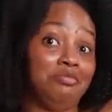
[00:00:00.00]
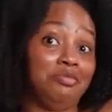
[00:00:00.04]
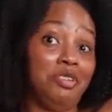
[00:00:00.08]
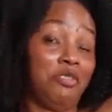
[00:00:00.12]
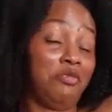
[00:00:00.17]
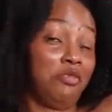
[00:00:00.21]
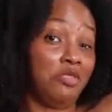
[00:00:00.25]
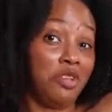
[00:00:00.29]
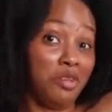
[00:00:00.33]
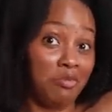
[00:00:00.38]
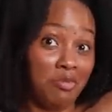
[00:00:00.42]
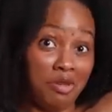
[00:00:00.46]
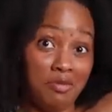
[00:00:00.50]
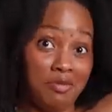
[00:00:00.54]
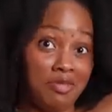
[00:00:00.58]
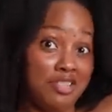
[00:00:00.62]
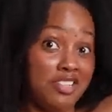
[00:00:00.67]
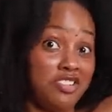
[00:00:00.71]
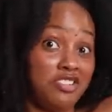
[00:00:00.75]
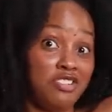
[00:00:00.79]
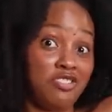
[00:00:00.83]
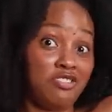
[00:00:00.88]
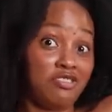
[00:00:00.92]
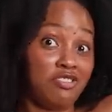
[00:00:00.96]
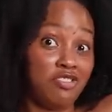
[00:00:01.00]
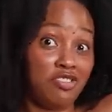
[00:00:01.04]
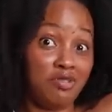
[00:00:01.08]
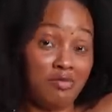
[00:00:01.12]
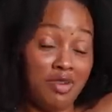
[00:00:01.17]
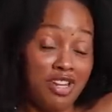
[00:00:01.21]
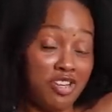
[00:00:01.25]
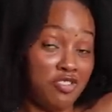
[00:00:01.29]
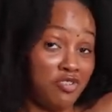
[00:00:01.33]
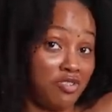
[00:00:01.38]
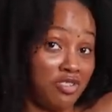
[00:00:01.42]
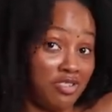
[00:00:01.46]
I feel like maybe they just don't know the
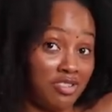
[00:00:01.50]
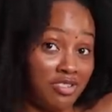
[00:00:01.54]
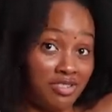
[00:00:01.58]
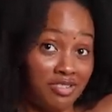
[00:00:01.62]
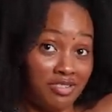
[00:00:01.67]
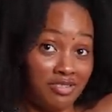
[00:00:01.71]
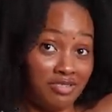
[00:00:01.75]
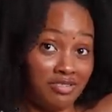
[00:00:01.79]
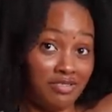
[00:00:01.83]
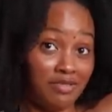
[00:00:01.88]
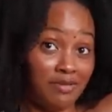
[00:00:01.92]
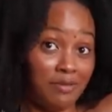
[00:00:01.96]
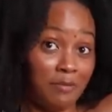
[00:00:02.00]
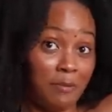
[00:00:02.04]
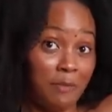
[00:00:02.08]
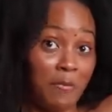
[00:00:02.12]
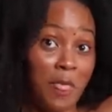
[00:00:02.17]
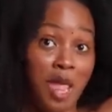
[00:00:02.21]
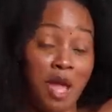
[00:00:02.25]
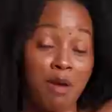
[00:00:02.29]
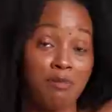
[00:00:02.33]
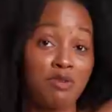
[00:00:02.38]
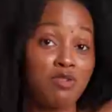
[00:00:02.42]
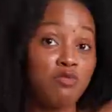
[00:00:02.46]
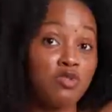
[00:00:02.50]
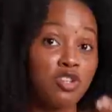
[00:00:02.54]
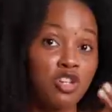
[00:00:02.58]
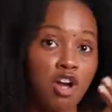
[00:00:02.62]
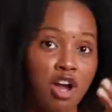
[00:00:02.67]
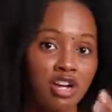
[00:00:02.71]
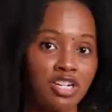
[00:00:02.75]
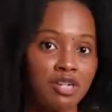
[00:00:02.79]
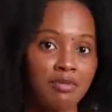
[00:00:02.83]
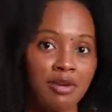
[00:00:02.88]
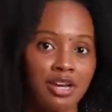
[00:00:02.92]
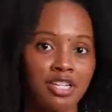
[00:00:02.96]
metrics. I mean, we
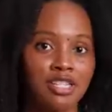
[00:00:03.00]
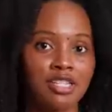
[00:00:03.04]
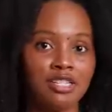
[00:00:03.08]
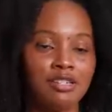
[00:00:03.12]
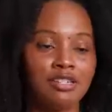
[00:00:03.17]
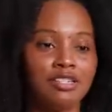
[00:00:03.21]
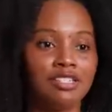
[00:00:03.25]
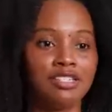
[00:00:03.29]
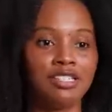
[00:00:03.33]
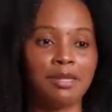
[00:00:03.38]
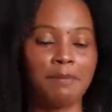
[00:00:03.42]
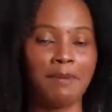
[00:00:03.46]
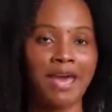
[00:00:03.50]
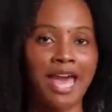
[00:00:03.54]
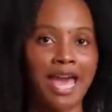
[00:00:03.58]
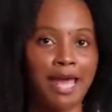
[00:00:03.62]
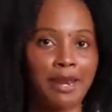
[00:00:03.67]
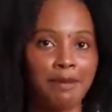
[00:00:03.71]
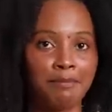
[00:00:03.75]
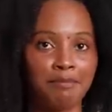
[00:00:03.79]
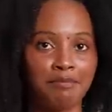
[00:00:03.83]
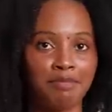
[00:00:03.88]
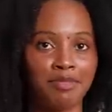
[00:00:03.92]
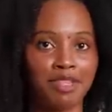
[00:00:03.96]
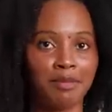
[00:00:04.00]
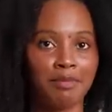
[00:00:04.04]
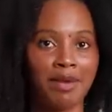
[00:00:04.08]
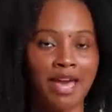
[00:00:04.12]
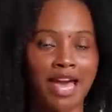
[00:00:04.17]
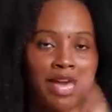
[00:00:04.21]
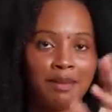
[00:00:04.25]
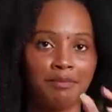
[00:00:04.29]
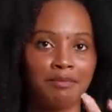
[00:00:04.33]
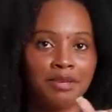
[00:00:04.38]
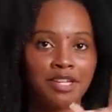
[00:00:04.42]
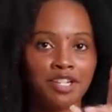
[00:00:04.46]
talked about the the bad the
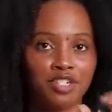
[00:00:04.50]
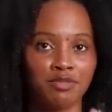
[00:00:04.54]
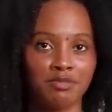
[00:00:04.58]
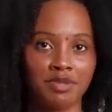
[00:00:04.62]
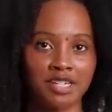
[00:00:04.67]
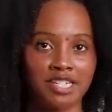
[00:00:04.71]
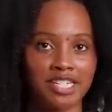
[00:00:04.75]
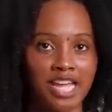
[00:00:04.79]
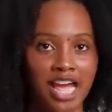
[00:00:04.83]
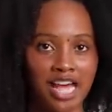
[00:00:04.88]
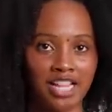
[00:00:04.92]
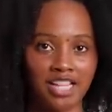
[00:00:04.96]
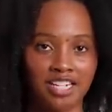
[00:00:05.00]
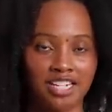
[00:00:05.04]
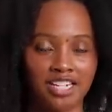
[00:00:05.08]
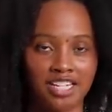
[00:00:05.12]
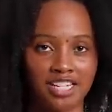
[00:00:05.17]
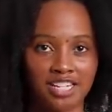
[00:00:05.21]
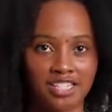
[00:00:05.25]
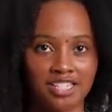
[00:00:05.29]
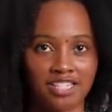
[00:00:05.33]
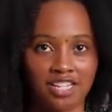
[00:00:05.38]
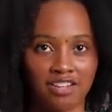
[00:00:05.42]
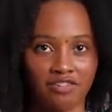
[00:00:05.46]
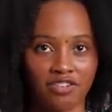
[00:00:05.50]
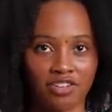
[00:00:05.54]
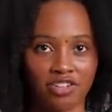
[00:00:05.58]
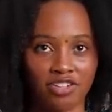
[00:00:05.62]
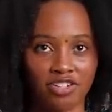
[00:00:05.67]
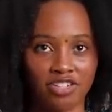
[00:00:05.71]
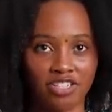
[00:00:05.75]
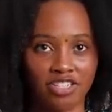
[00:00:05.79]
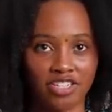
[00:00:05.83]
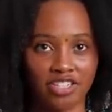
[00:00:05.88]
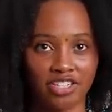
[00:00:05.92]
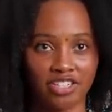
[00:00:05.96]
bad bitch mentality and stuff
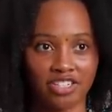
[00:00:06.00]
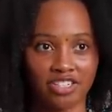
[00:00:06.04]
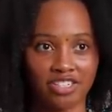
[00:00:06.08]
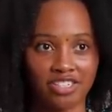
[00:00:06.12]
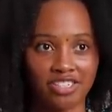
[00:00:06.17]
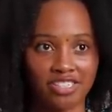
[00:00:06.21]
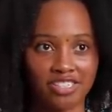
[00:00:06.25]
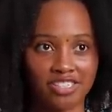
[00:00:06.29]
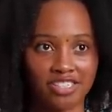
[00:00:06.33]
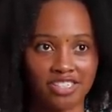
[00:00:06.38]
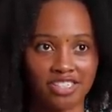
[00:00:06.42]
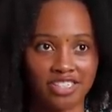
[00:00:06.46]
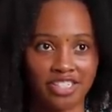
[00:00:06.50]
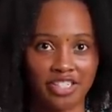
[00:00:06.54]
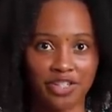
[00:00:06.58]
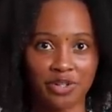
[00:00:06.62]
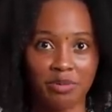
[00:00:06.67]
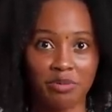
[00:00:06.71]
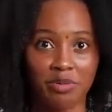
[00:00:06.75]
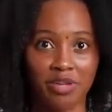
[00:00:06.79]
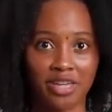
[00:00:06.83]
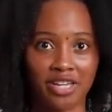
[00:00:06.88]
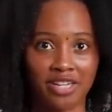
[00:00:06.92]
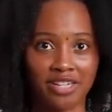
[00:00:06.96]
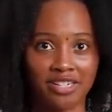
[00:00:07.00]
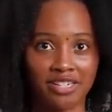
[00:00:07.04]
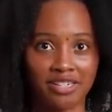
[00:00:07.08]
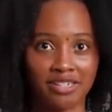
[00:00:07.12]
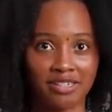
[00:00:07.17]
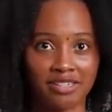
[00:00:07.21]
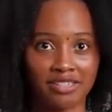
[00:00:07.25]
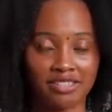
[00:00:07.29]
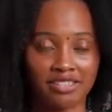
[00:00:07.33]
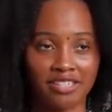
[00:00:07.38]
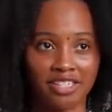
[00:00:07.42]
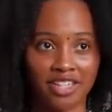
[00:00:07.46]
earlier a little
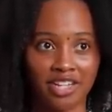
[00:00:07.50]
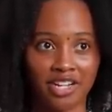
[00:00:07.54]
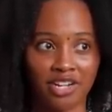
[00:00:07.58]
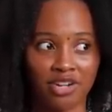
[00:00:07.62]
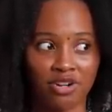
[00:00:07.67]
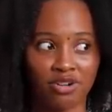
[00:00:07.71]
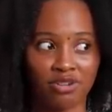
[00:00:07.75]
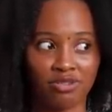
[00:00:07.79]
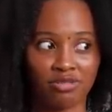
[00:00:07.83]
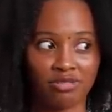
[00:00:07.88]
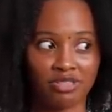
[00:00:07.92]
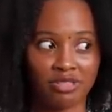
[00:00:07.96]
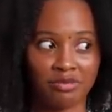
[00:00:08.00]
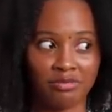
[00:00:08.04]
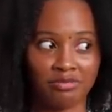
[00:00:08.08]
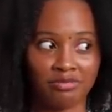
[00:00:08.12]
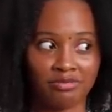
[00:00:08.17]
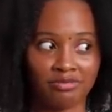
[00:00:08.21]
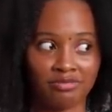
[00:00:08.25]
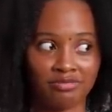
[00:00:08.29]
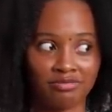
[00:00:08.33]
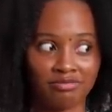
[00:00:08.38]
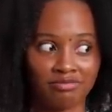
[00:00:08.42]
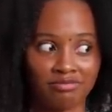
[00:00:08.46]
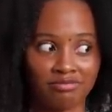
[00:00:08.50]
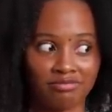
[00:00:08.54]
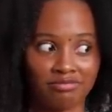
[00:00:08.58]
bit, you know, um,